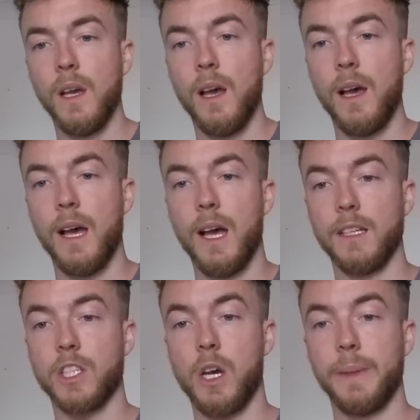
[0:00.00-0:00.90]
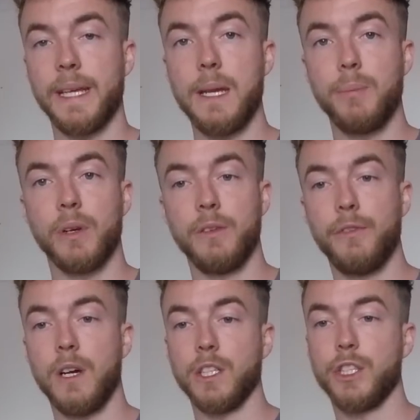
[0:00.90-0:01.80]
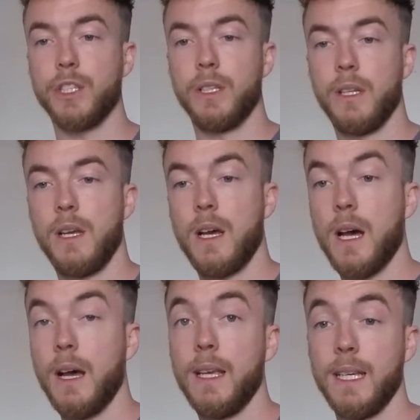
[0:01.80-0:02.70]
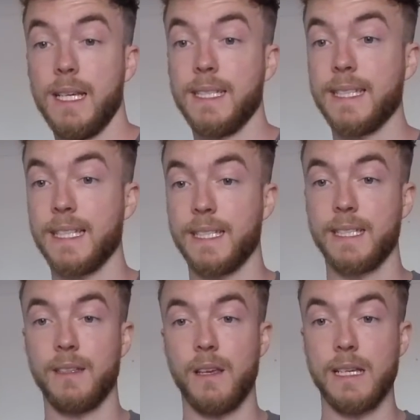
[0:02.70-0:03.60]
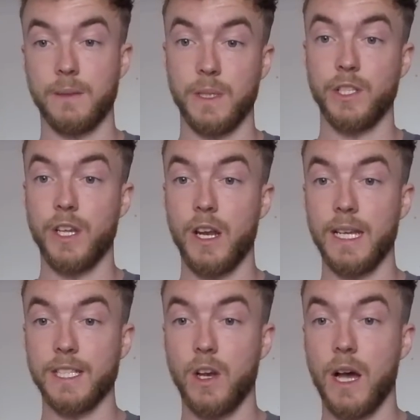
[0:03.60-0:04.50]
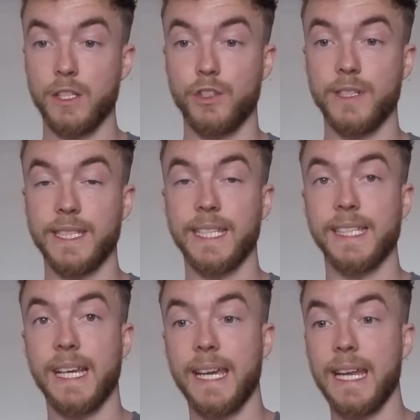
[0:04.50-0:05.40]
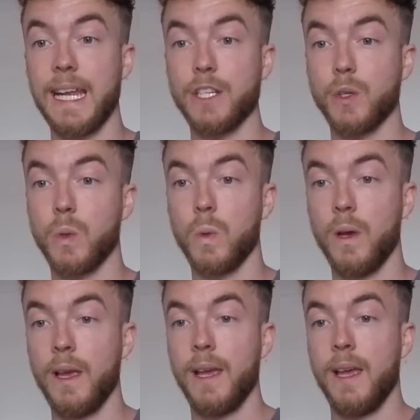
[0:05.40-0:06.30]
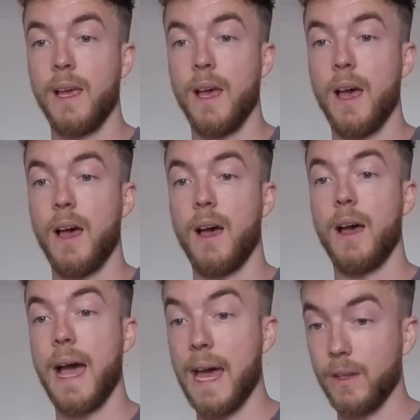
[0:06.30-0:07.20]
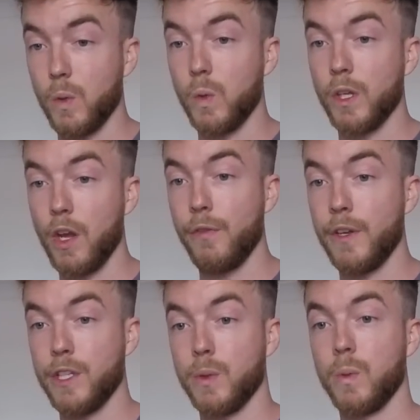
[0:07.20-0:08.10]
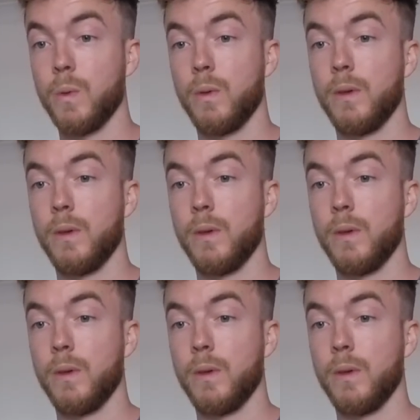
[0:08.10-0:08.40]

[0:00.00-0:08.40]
Time and date printing function, and it says, as I mentioned earlier, it's got 168 electrical and audio visual